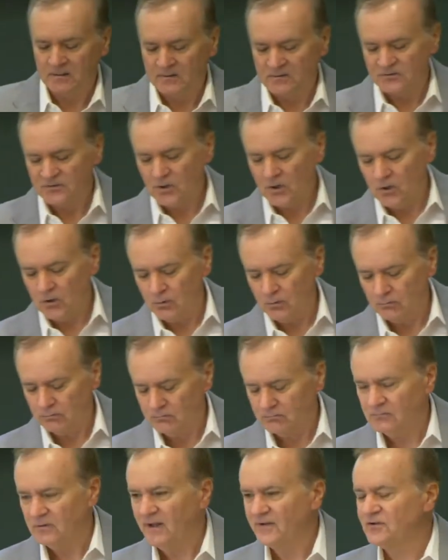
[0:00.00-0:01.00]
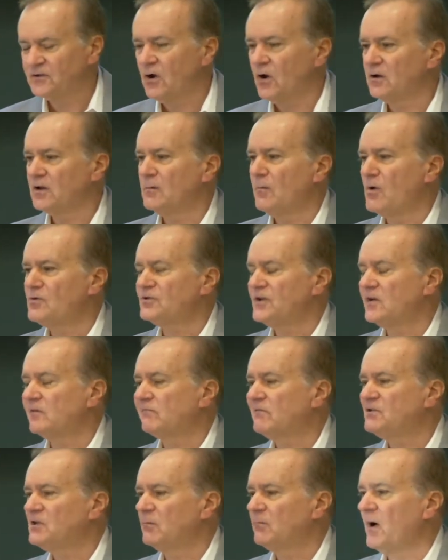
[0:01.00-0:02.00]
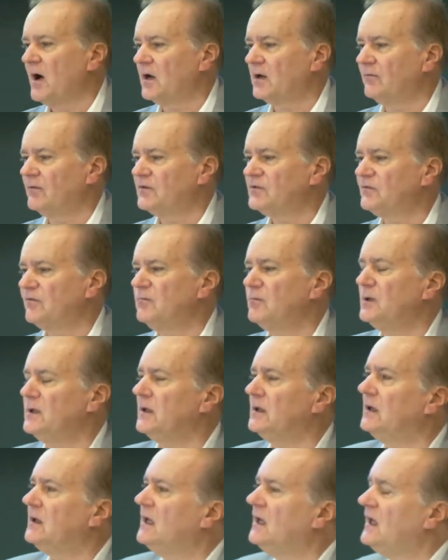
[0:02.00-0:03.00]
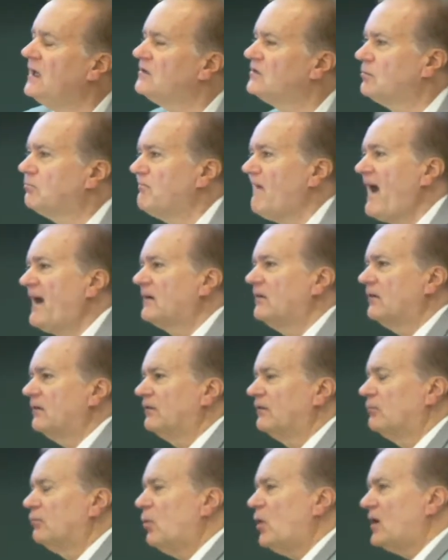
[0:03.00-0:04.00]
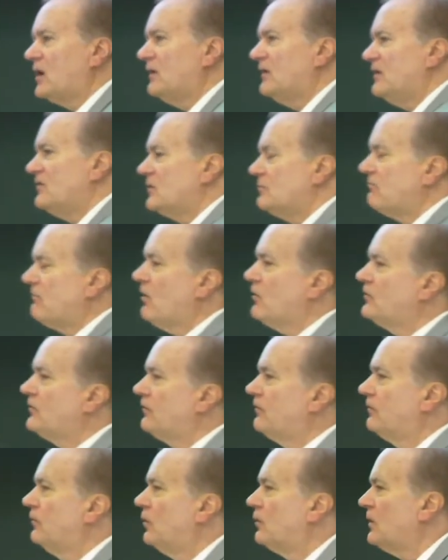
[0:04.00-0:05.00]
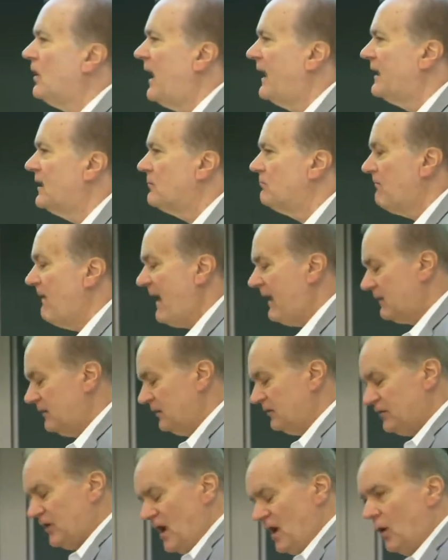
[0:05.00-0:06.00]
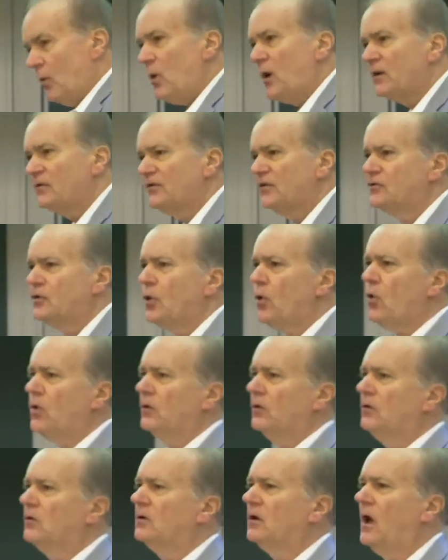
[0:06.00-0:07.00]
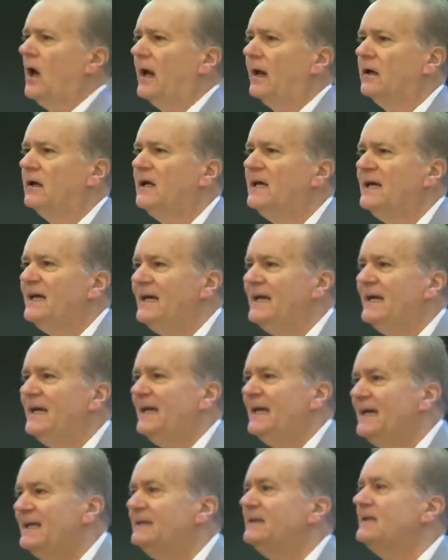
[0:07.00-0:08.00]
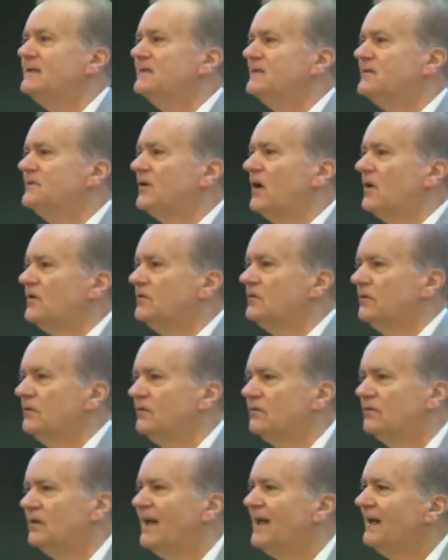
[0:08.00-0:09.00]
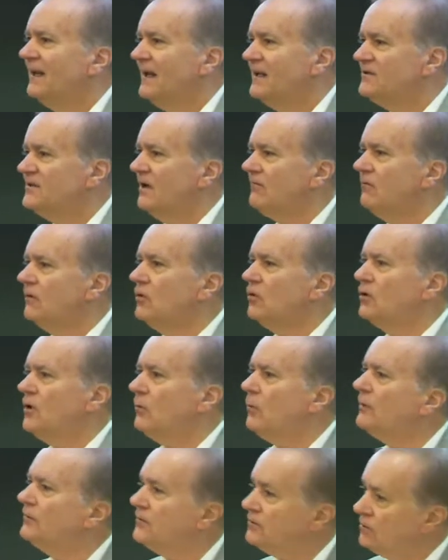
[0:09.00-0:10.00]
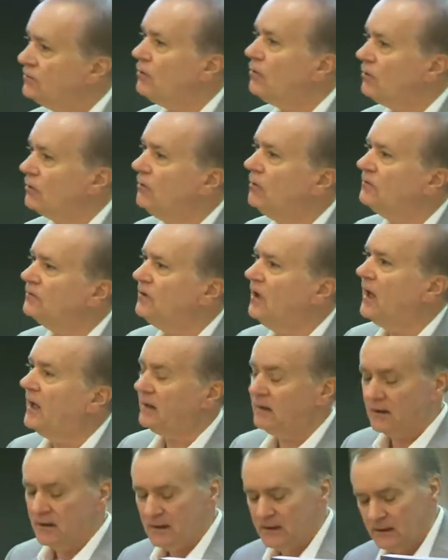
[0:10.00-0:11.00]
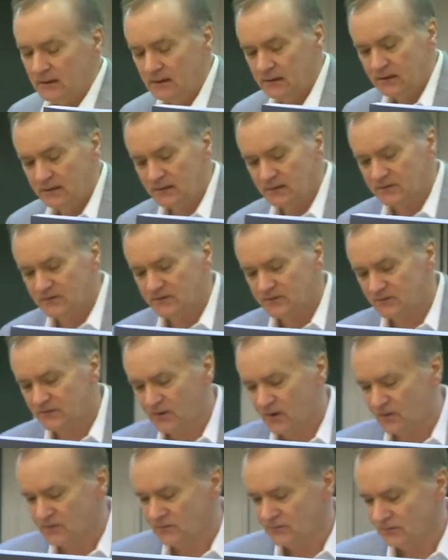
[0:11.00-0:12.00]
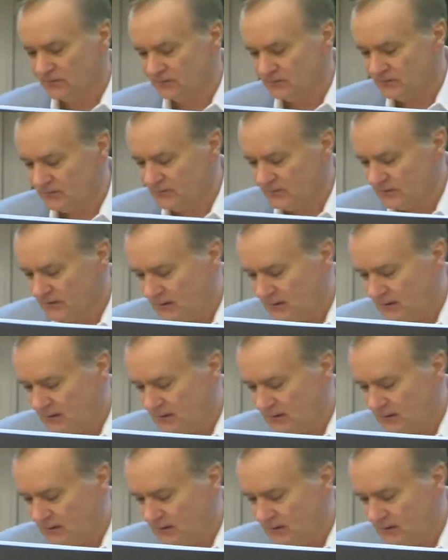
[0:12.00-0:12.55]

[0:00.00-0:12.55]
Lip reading: So, let's go to the most interesting part of it for me, is practice. What do these approaches look like in practice? What does the talk look like in these discussions? Let's have a look at what the talk looks like in these discussions.